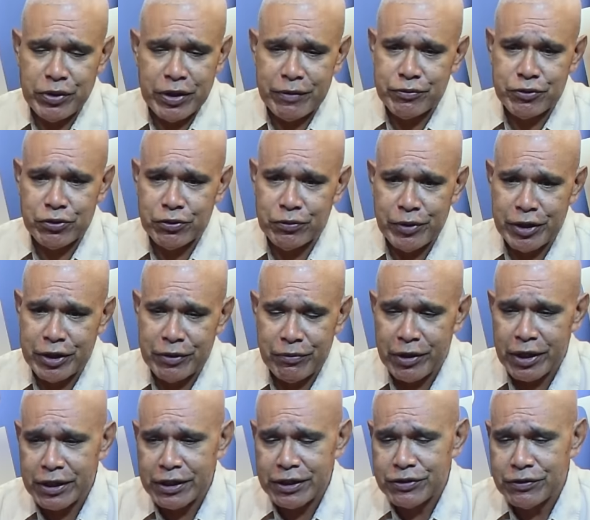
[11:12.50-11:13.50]
we have so many
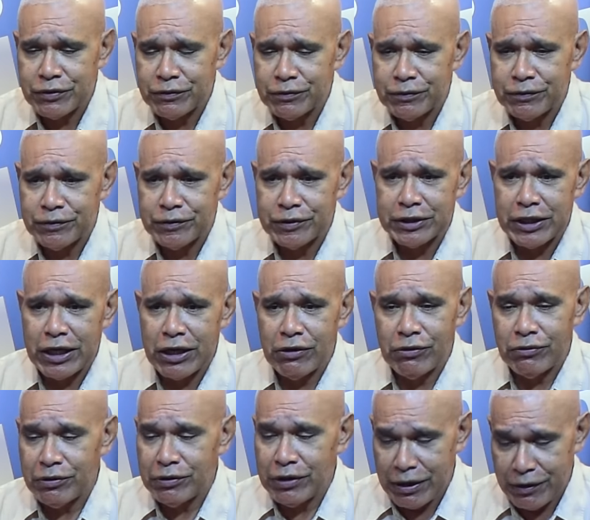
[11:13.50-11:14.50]
varieties of
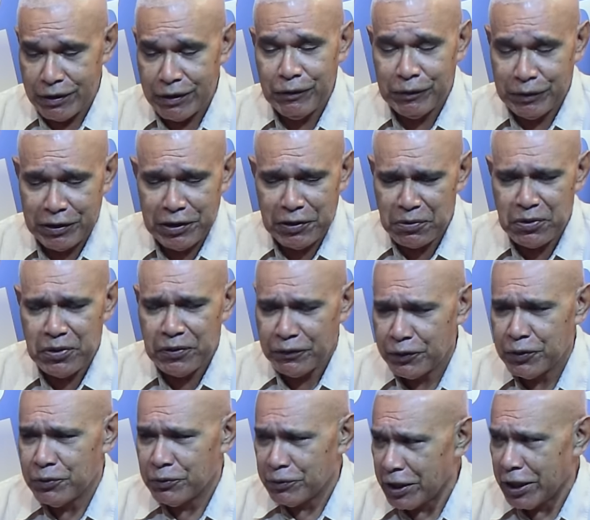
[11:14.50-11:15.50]
vundalo. There were a
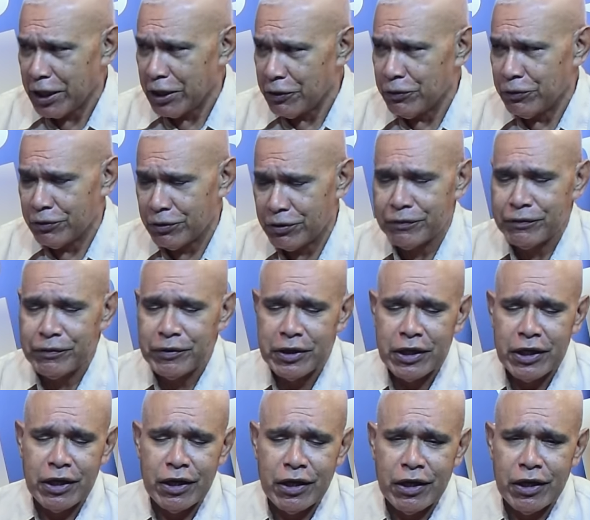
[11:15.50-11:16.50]
few that I know of,
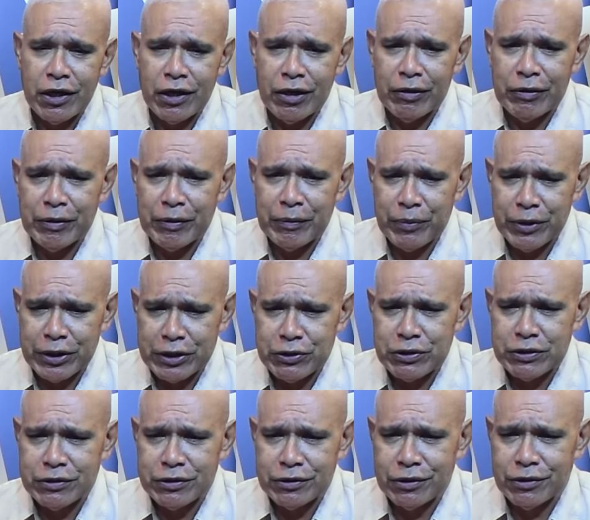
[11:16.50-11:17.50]

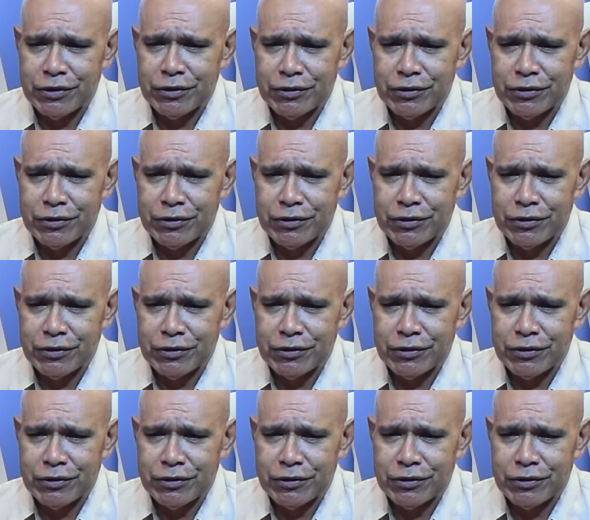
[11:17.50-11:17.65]
but